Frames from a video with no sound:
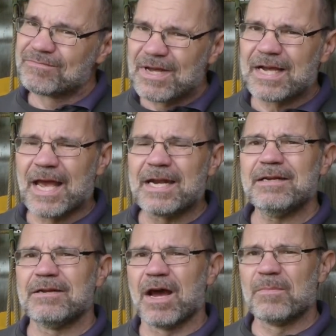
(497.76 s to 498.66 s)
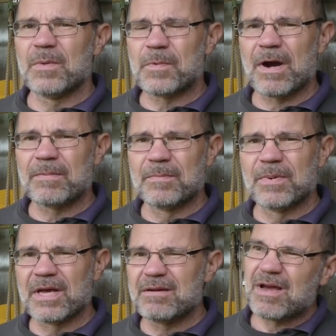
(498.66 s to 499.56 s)
Again, 9 mil parabellum
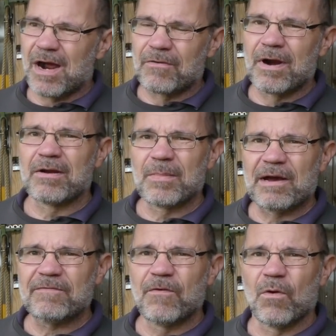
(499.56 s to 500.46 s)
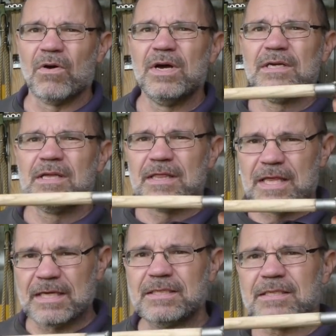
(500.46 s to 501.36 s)
bullet, around about 4.
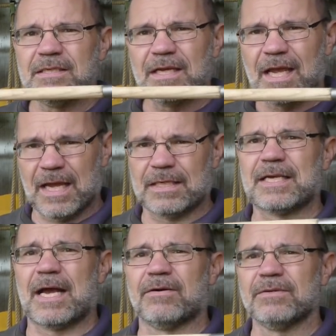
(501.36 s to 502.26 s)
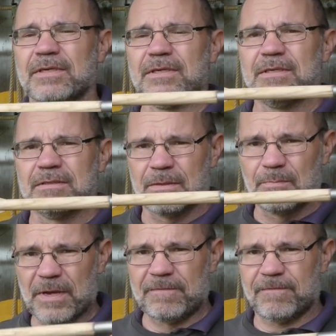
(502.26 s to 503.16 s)
This kicks out some
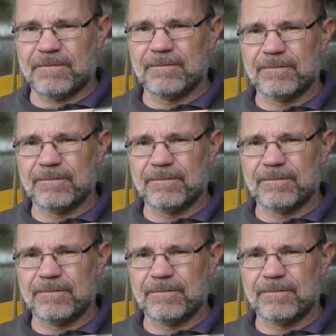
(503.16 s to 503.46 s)
beef.